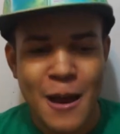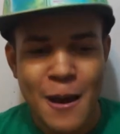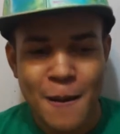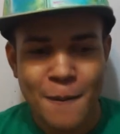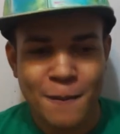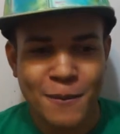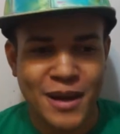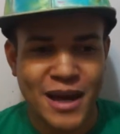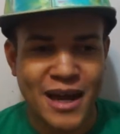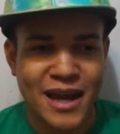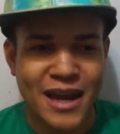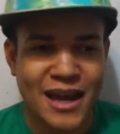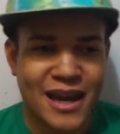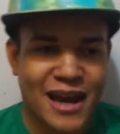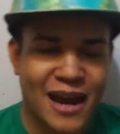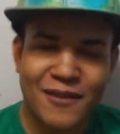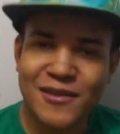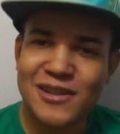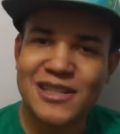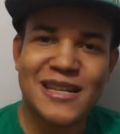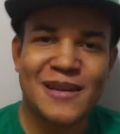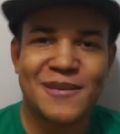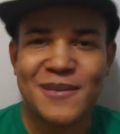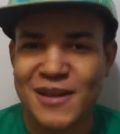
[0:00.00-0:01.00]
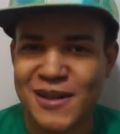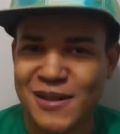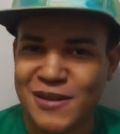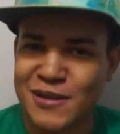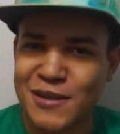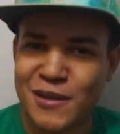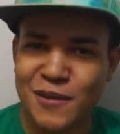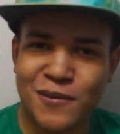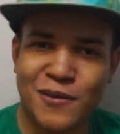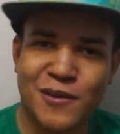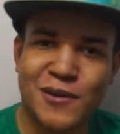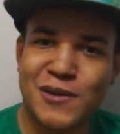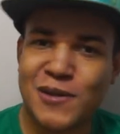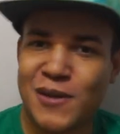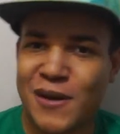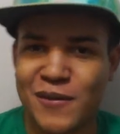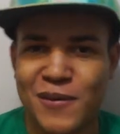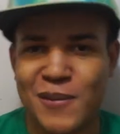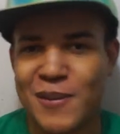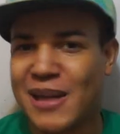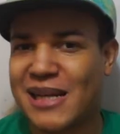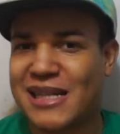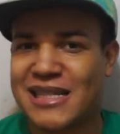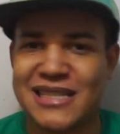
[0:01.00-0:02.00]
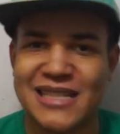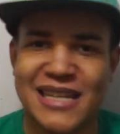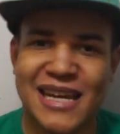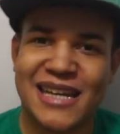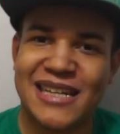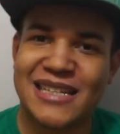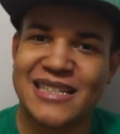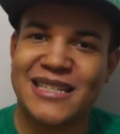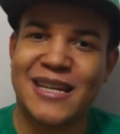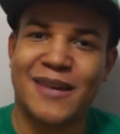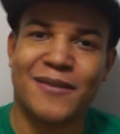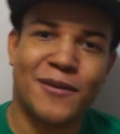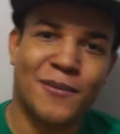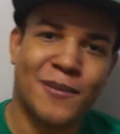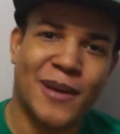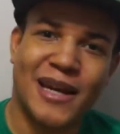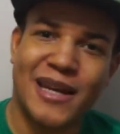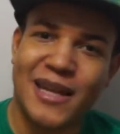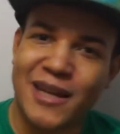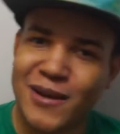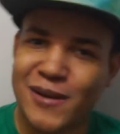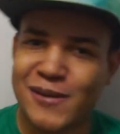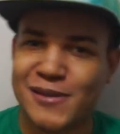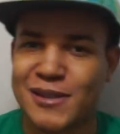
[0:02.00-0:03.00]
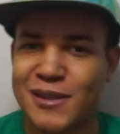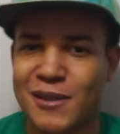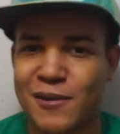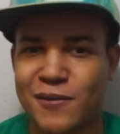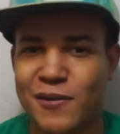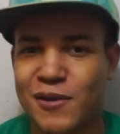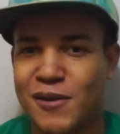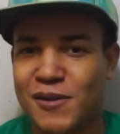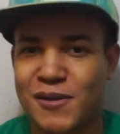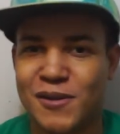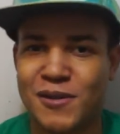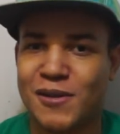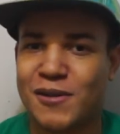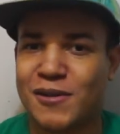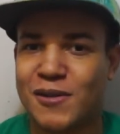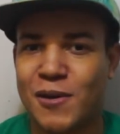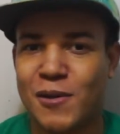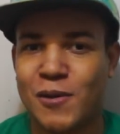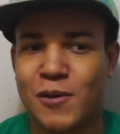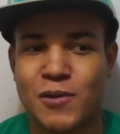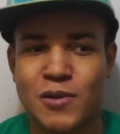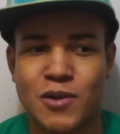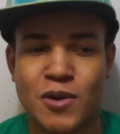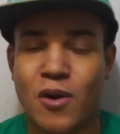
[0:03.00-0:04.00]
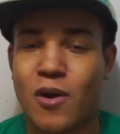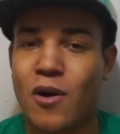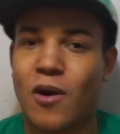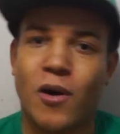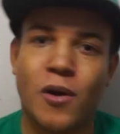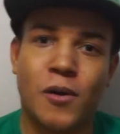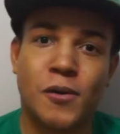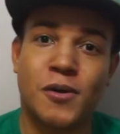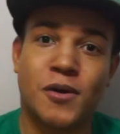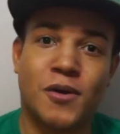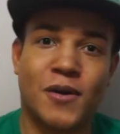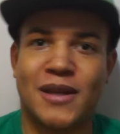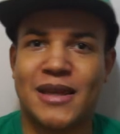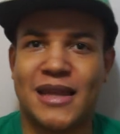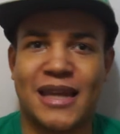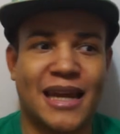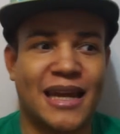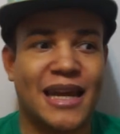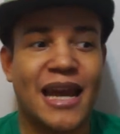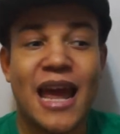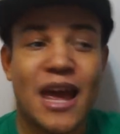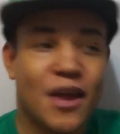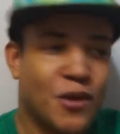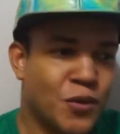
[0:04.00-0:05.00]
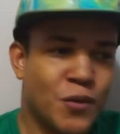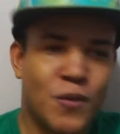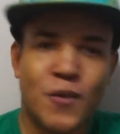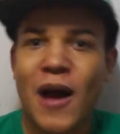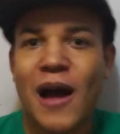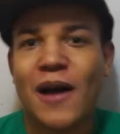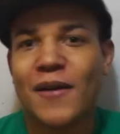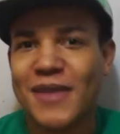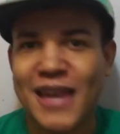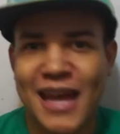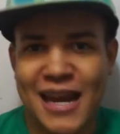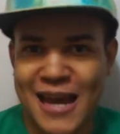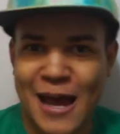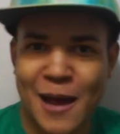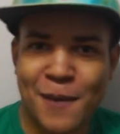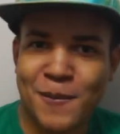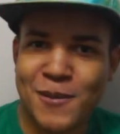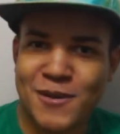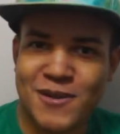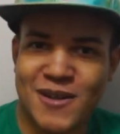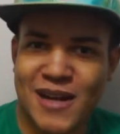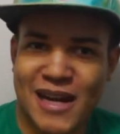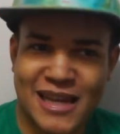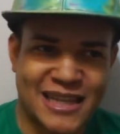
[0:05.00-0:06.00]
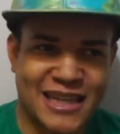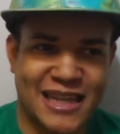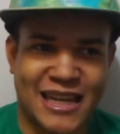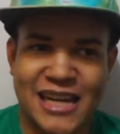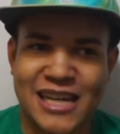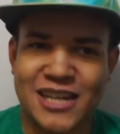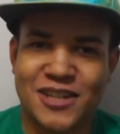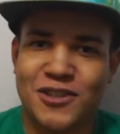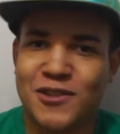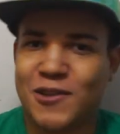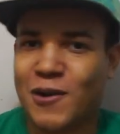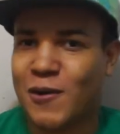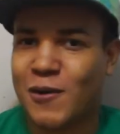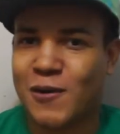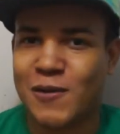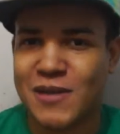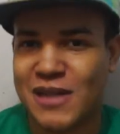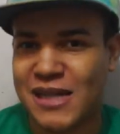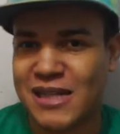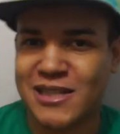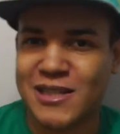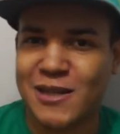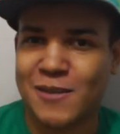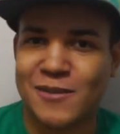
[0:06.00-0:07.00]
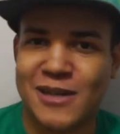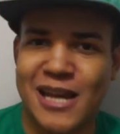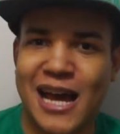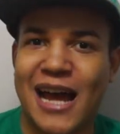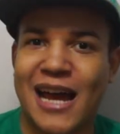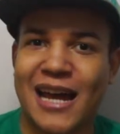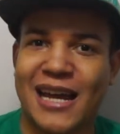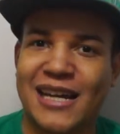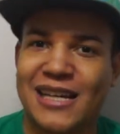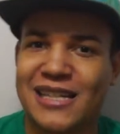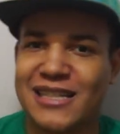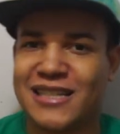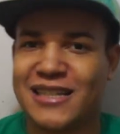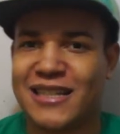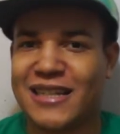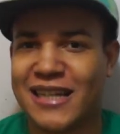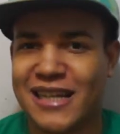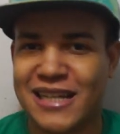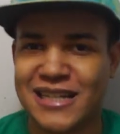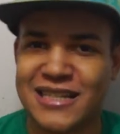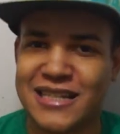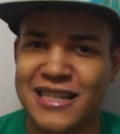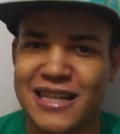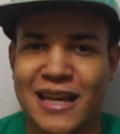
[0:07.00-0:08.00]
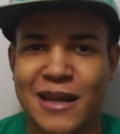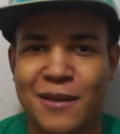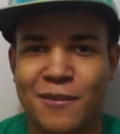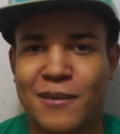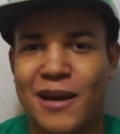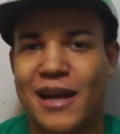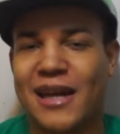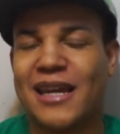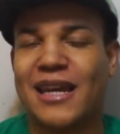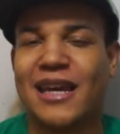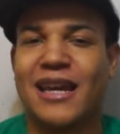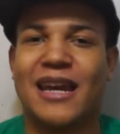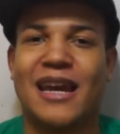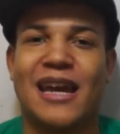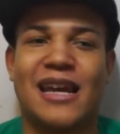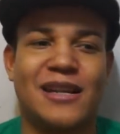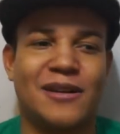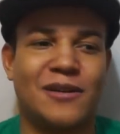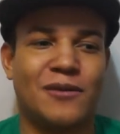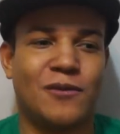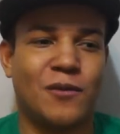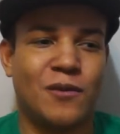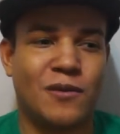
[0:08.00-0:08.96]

But every time they go to the future, everybody's dead and stuff, and Mikey goes to the future, the turtles are all older, and like throughout that episode, I think each turtle ends up dying until it gets to like Mikey and